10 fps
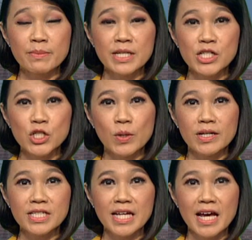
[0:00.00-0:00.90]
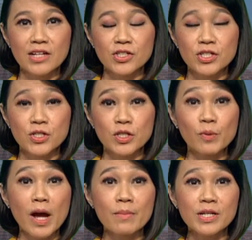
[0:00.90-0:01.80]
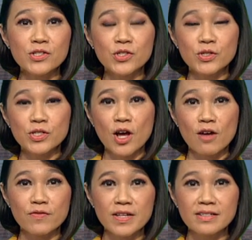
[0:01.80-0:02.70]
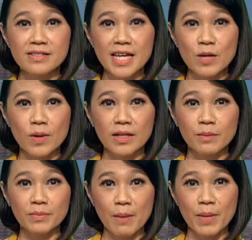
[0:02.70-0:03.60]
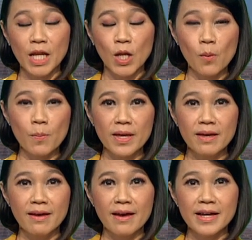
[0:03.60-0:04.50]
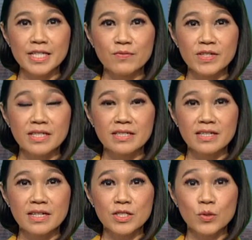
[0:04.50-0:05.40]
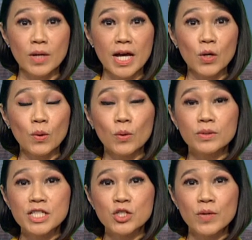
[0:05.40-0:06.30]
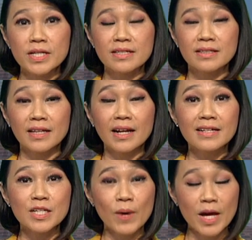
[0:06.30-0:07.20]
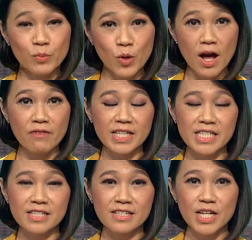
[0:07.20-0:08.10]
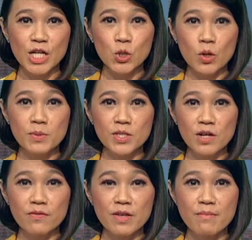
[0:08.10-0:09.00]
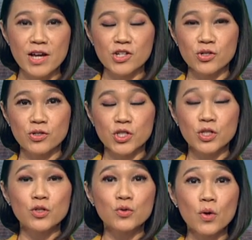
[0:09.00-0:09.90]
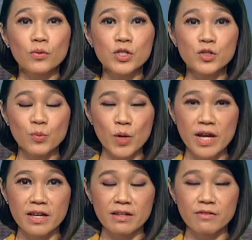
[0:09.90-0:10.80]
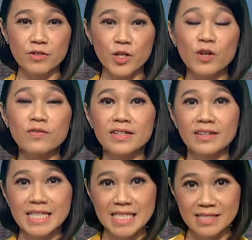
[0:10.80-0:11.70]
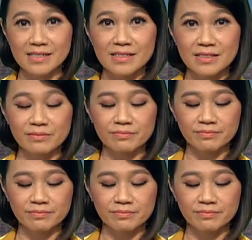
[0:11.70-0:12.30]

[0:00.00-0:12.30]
Minister attached to the Prime Minister's office, Tewan Liptapallop, has visited Su-ngai Kolok district in Narathiwat province to observe the measures to control the spread of COVID-19.